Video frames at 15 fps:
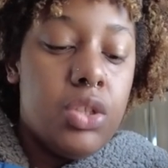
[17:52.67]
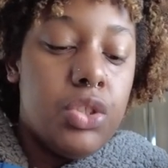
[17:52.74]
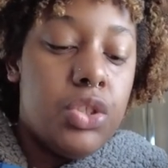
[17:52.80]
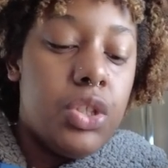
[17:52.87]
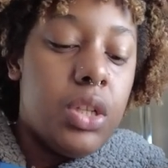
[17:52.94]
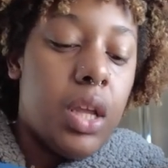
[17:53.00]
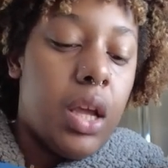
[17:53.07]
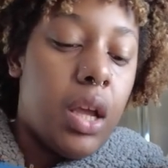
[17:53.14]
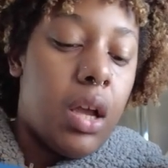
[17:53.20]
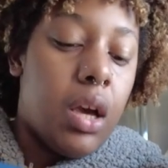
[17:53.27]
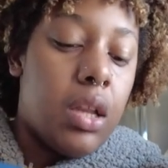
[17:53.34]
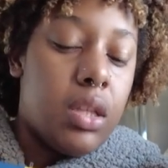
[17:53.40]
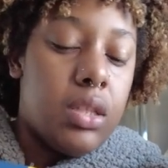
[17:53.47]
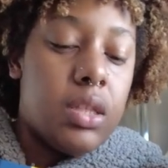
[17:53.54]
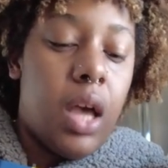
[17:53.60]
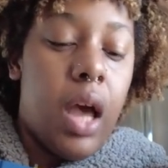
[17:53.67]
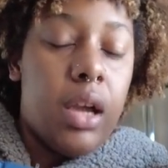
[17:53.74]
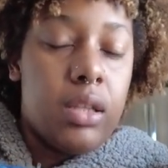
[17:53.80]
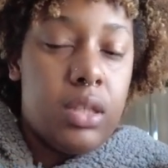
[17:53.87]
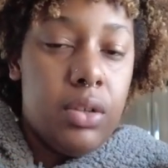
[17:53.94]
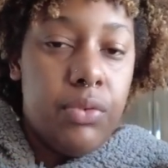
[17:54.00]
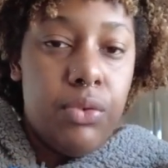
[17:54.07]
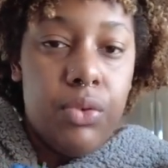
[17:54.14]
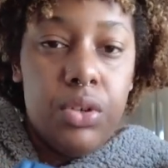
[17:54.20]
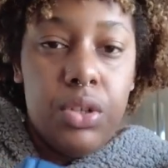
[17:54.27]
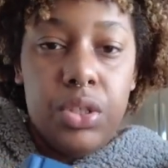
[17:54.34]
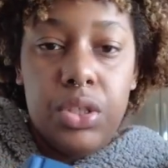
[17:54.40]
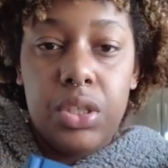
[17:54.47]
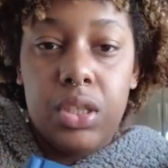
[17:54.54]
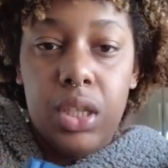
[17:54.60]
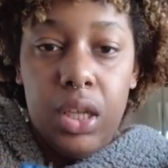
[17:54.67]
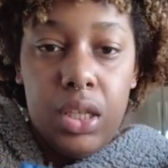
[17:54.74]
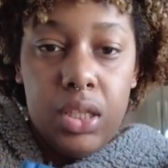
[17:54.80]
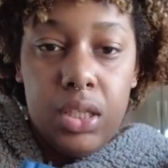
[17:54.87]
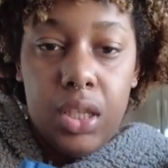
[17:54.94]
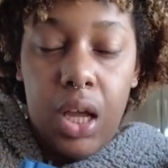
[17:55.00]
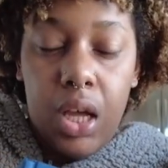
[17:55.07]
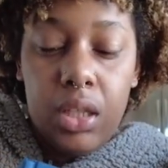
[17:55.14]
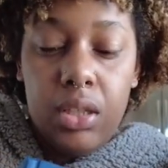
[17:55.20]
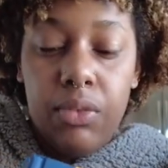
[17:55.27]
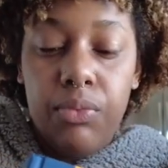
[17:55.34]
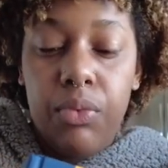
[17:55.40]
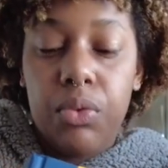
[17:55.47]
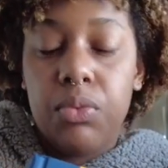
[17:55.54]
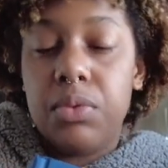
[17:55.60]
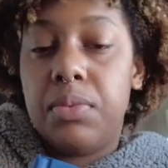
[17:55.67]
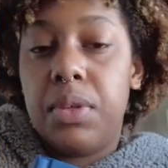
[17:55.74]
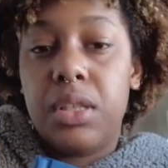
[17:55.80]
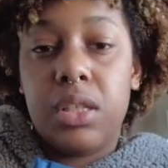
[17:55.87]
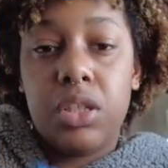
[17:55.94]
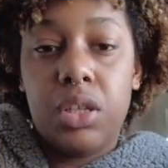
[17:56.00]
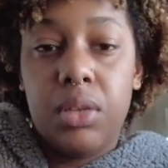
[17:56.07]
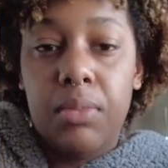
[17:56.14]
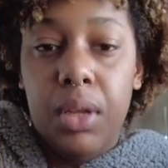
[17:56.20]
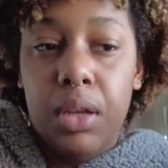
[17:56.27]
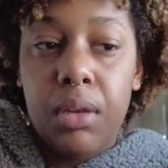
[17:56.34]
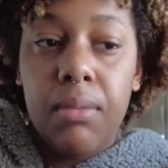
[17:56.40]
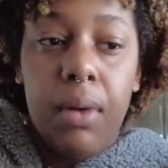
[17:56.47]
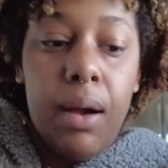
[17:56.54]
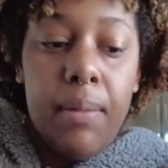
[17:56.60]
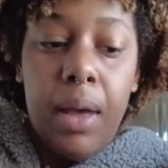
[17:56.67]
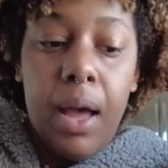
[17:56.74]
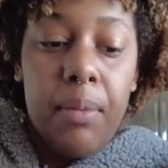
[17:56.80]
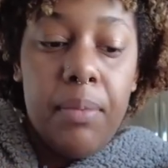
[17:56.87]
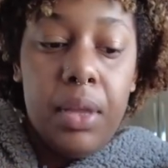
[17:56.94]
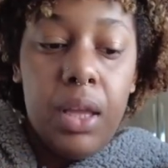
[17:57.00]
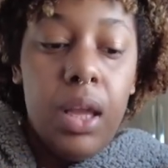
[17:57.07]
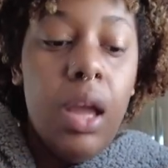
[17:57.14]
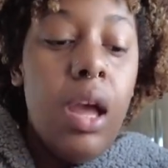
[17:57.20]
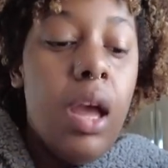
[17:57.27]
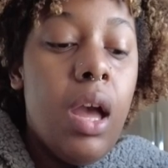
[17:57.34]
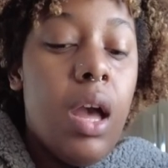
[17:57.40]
Jeanette got into acting for, and she stayed into acting for, was because it made her mom happy,